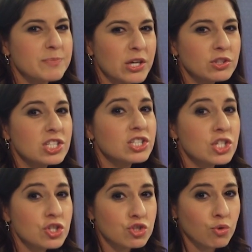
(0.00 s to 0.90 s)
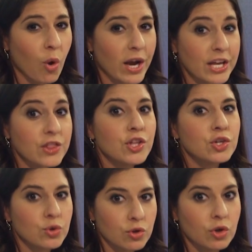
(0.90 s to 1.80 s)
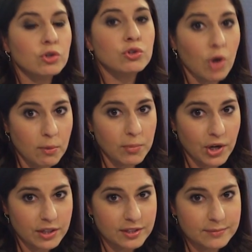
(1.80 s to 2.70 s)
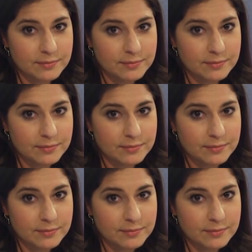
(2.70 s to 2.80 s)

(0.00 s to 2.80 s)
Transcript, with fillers: built to destroy the Google Chromebook.